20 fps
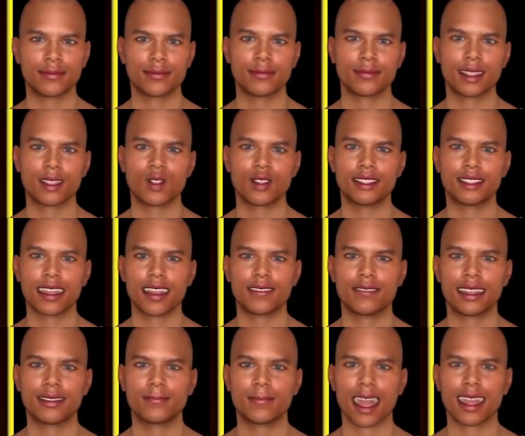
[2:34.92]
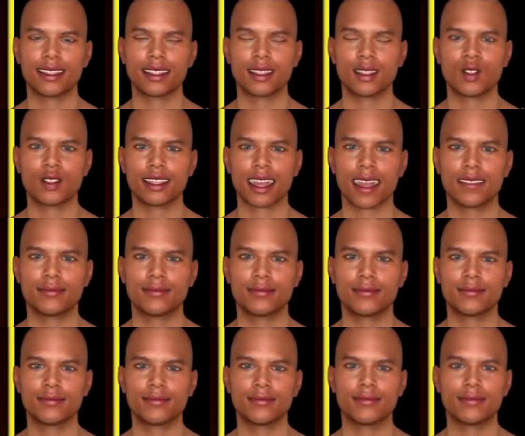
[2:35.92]
There is a book called the Epistle,
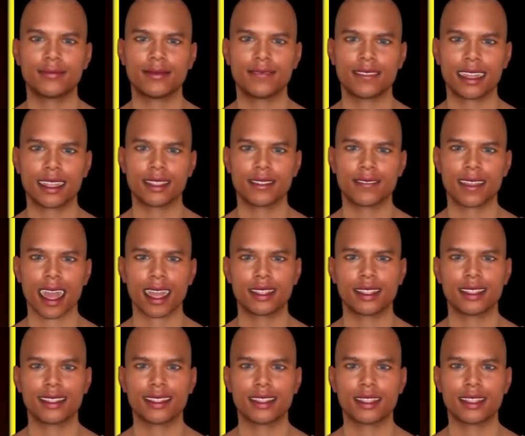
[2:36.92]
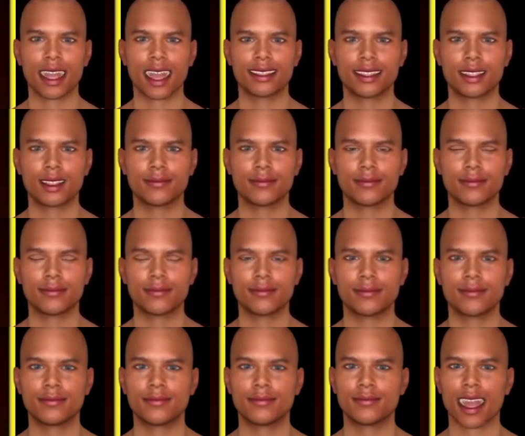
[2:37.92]
which means a letter from John.
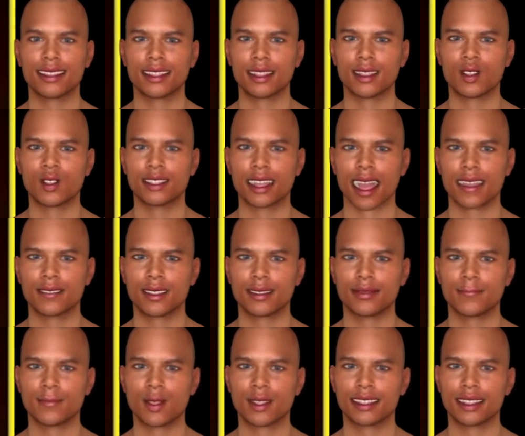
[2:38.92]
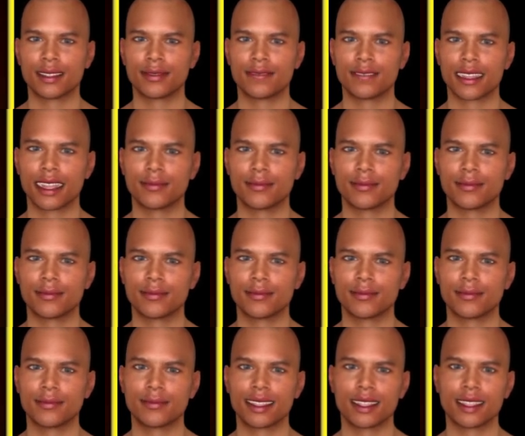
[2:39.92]
And this is not John the Baptist,
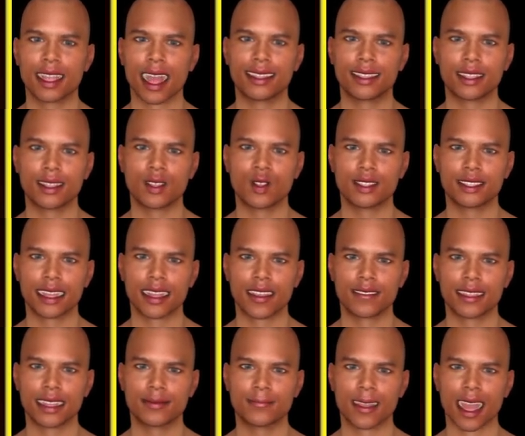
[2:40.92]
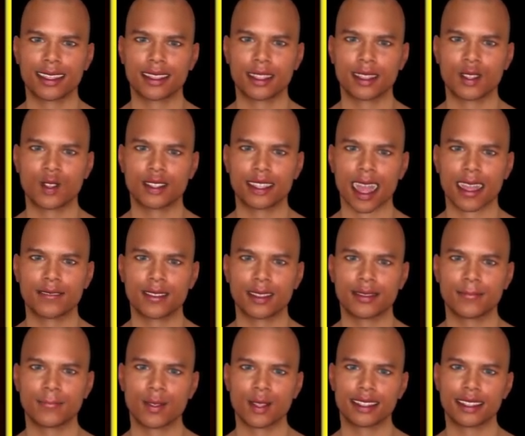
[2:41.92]
not John the Gospeler or somebody
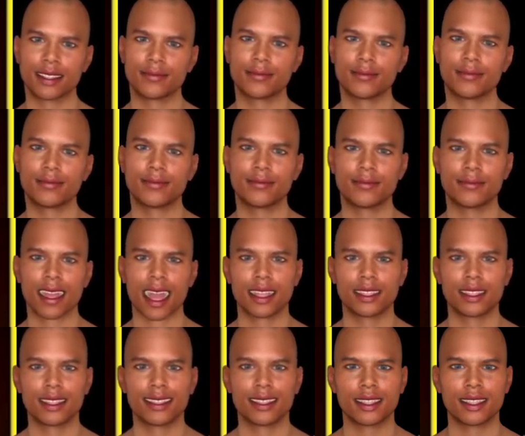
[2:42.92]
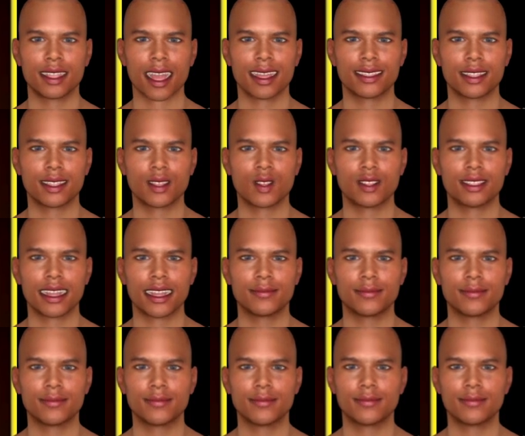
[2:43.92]
named John, we don't even know who it
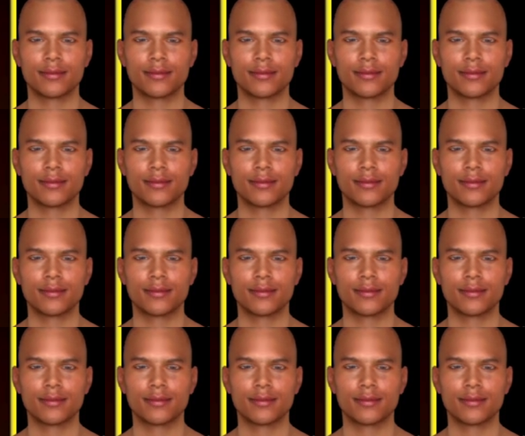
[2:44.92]
is.